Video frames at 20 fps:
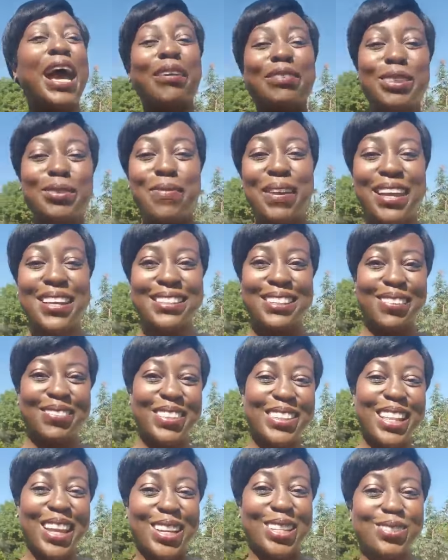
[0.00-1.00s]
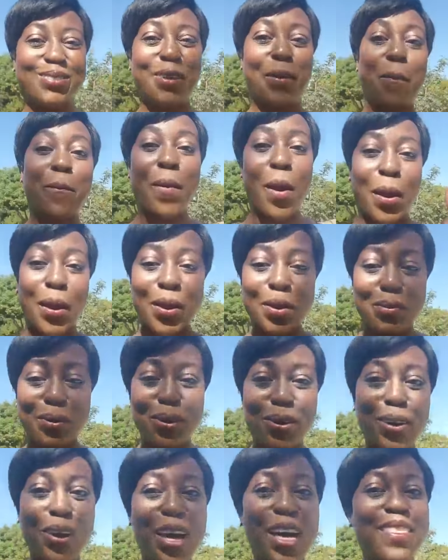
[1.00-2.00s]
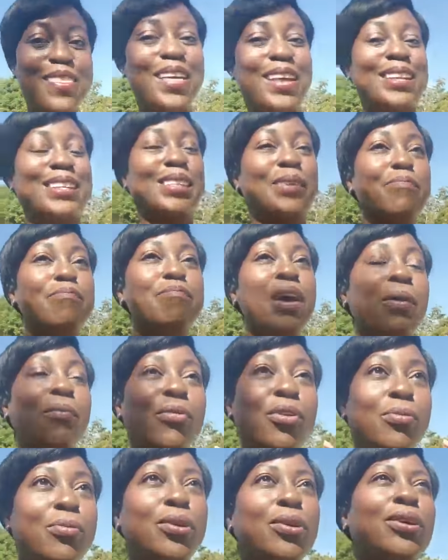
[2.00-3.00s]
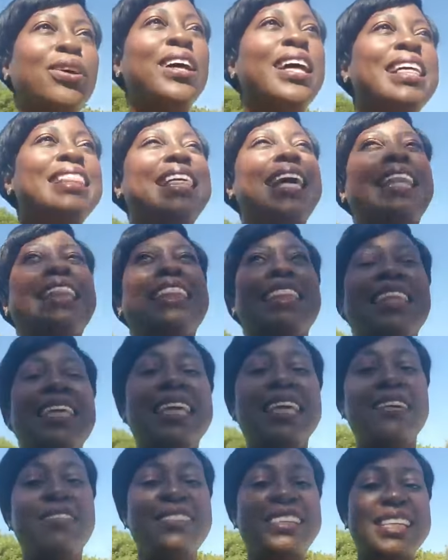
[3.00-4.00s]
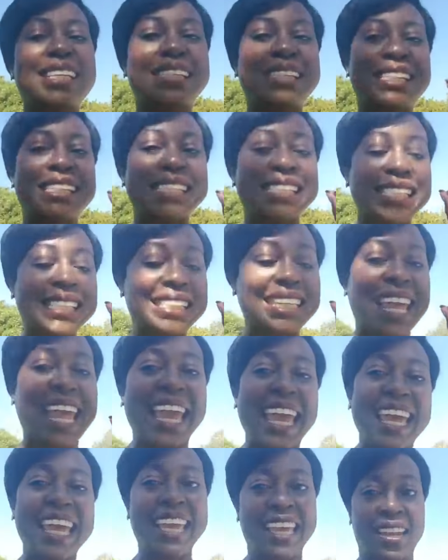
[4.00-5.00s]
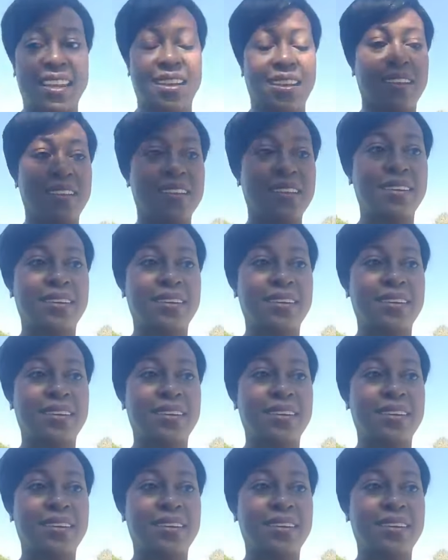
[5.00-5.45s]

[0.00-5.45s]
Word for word: have to make it something that is remarkable, that is memorable, that leaves a stain